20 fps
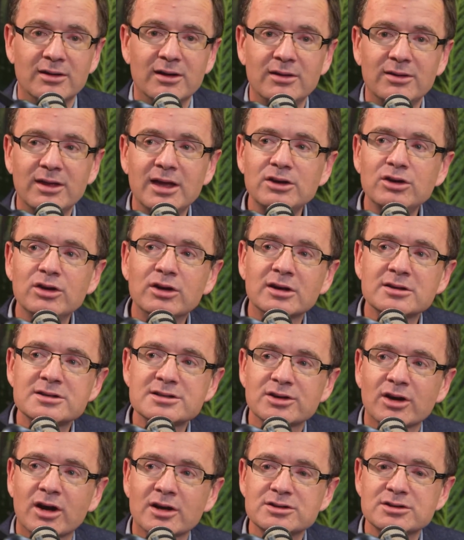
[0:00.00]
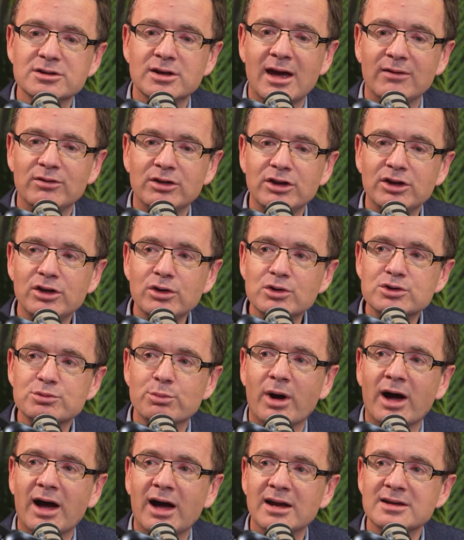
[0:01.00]
then you can start to have a huge
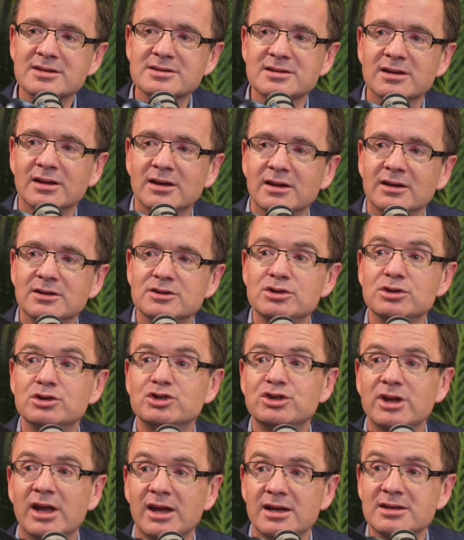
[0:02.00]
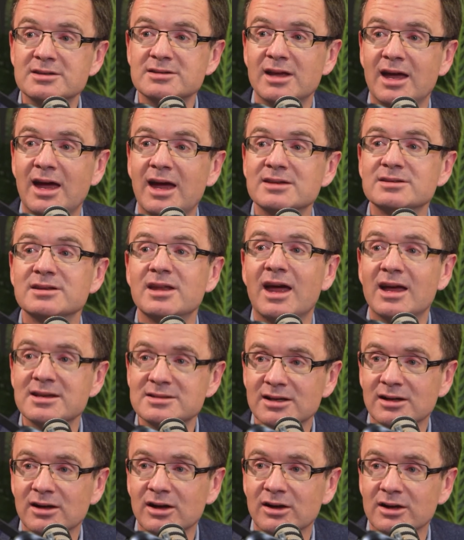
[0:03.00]
bias to shares as an
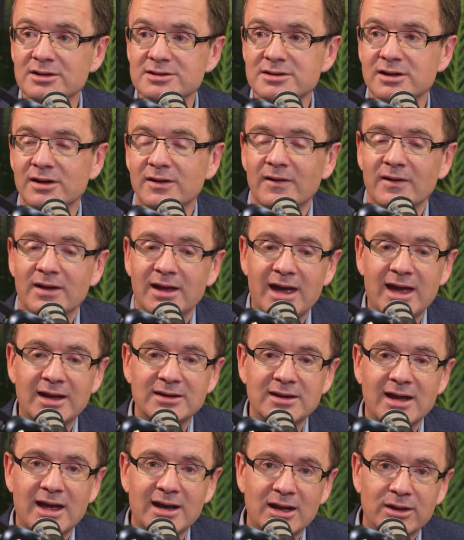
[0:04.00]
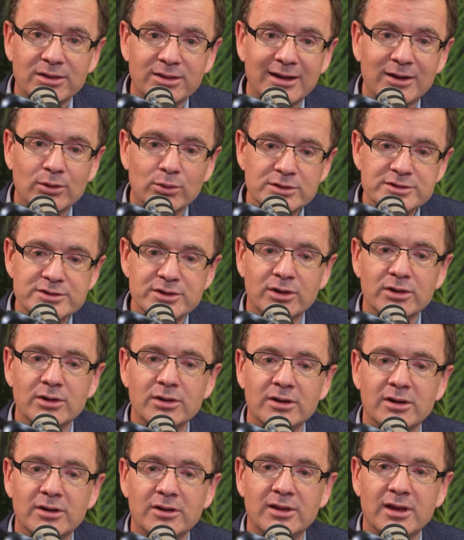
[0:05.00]
asset class. And I think also
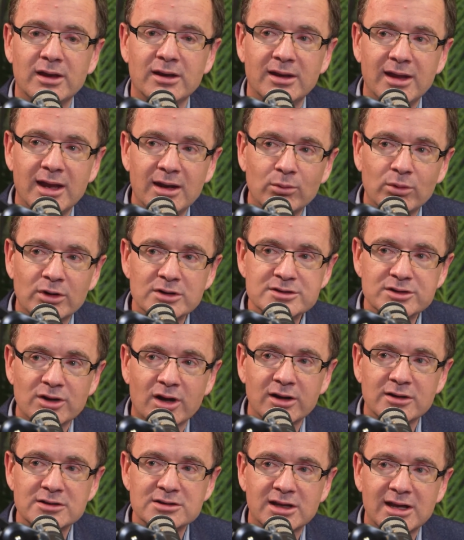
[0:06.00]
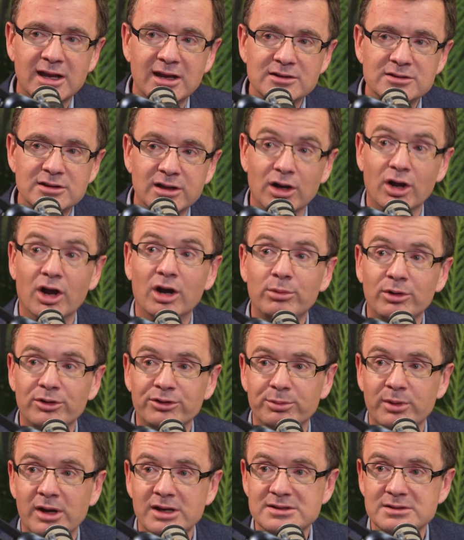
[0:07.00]
then we're starting to get into the global
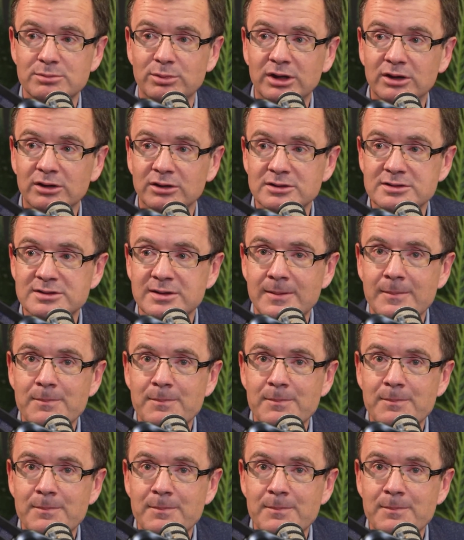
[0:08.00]
space, because